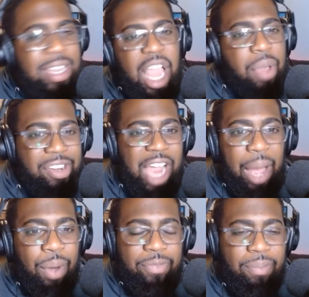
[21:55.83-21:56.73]
Not going to shy
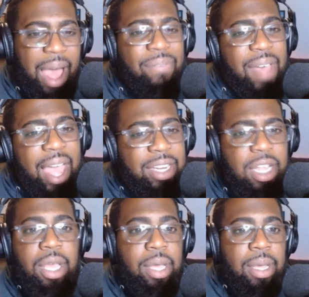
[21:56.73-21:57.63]
away from that fact.
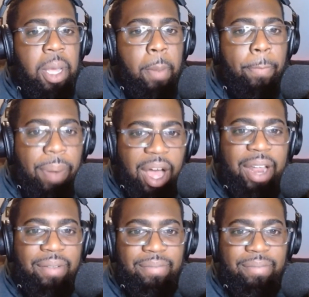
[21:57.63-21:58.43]
But